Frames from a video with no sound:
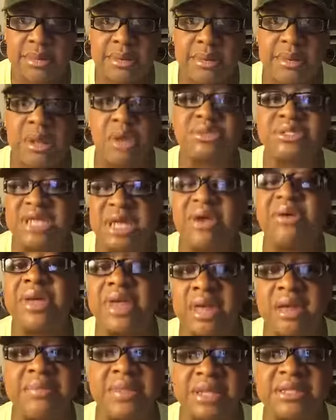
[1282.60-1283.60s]
Go tell
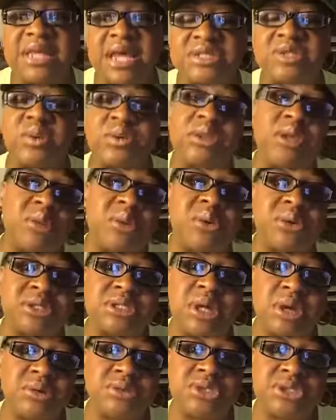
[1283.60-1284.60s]
him that that's what the Lord
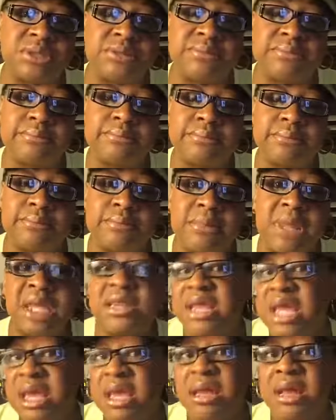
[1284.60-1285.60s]
told you.
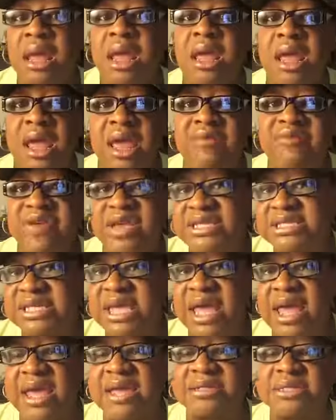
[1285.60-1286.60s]
And then if he
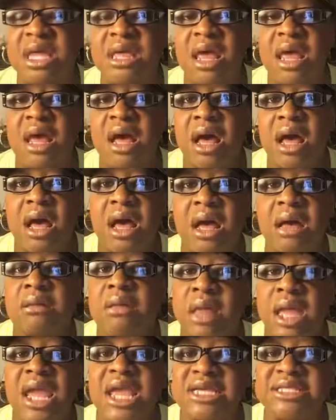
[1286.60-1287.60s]
says uh,
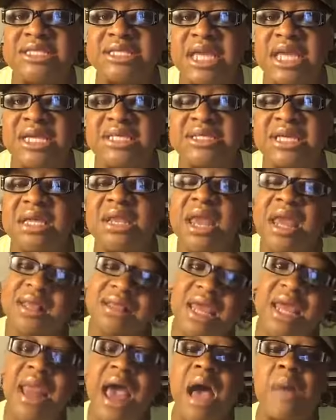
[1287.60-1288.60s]
he sees it,
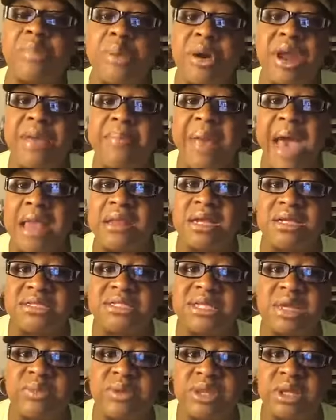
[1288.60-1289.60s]
then I'll pray about it and
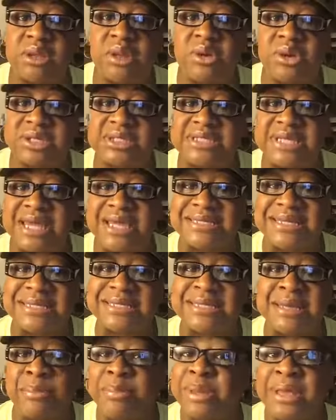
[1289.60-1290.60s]
see what the Lord says. I
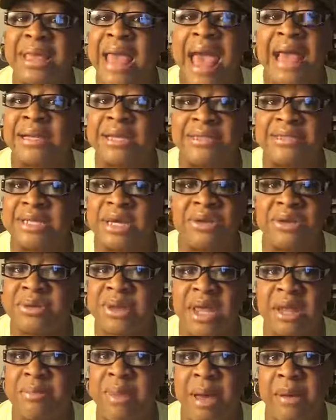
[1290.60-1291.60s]
said, but God didn't tell you
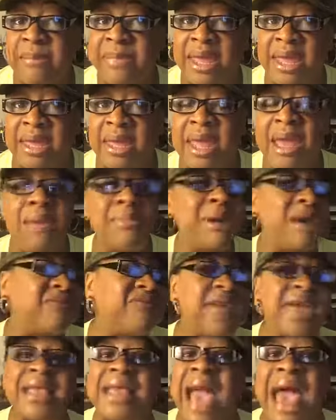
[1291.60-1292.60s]
that about me. Matter of
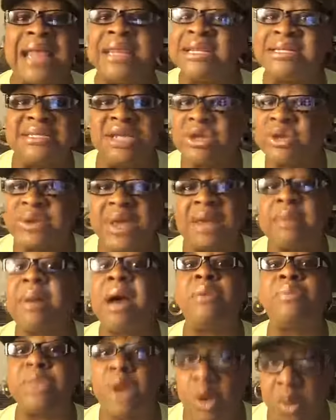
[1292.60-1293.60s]
fact, God didn't tell you that
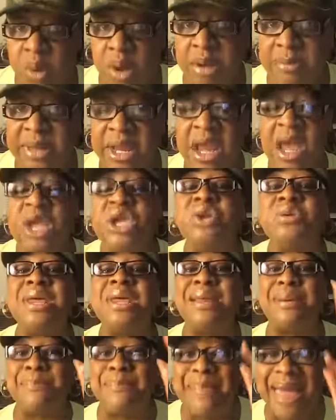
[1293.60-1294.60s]
about no woman. You
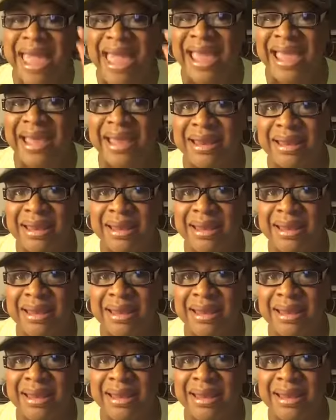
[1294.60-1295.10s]
need a man.